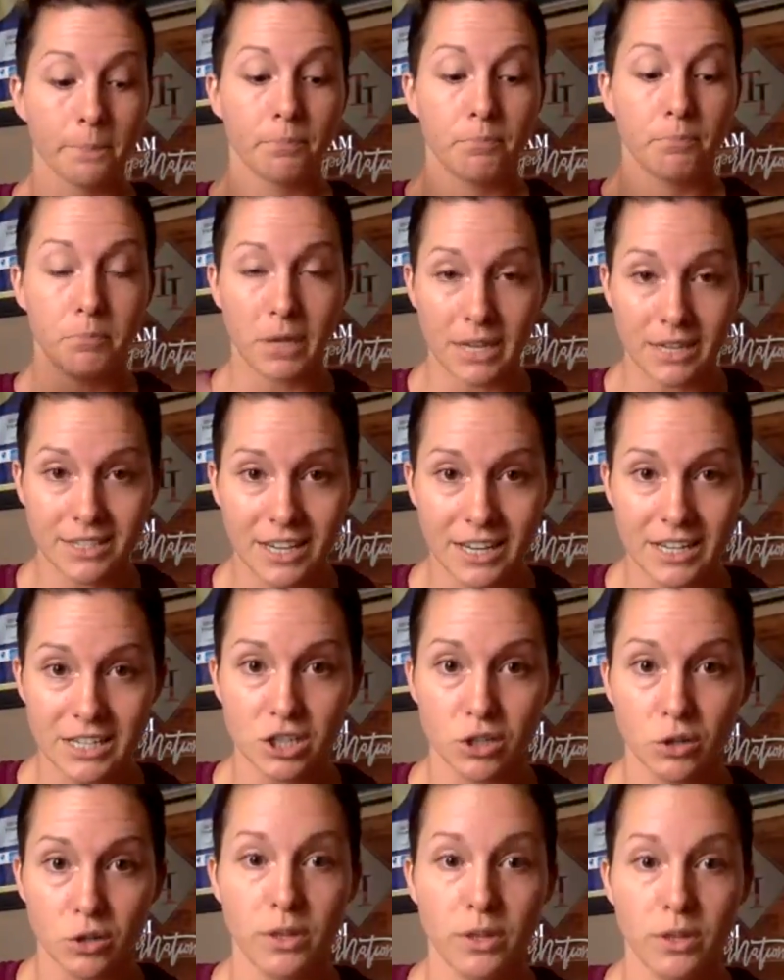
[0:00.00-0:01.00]
Be
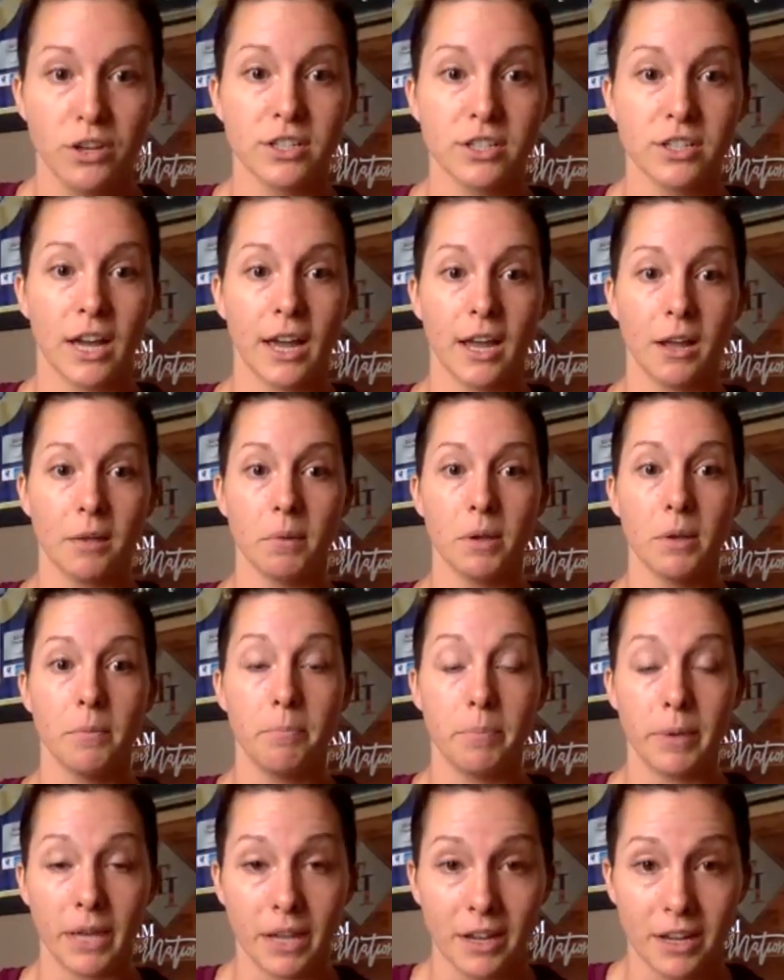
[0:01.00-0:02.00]
intentional with your time.
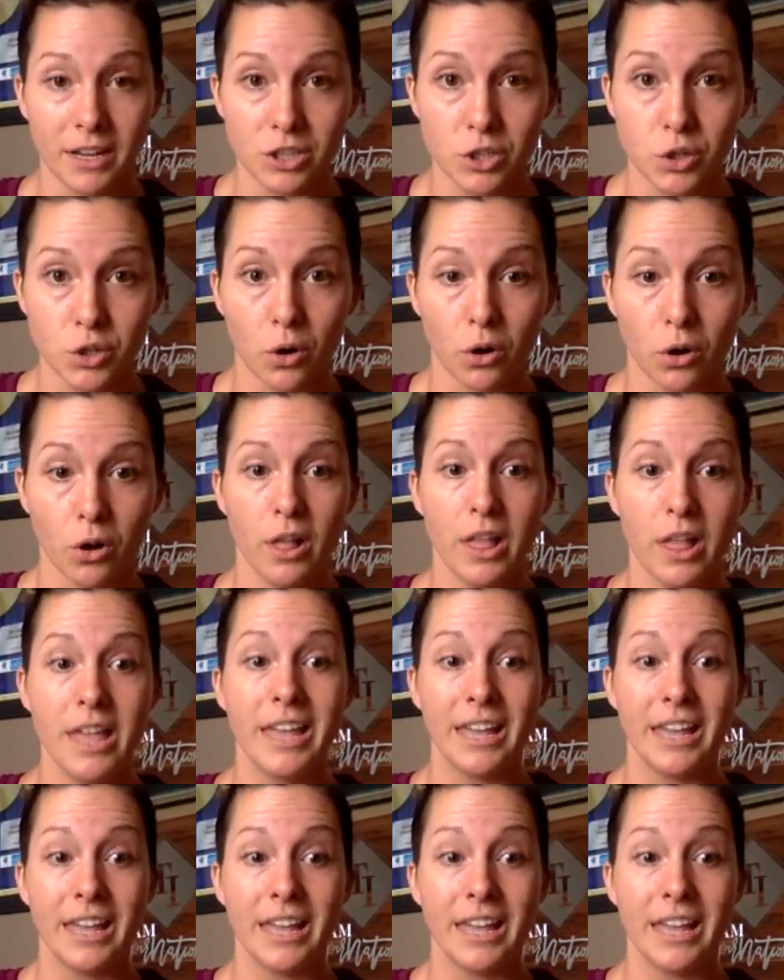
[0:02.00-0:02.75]
Be in control.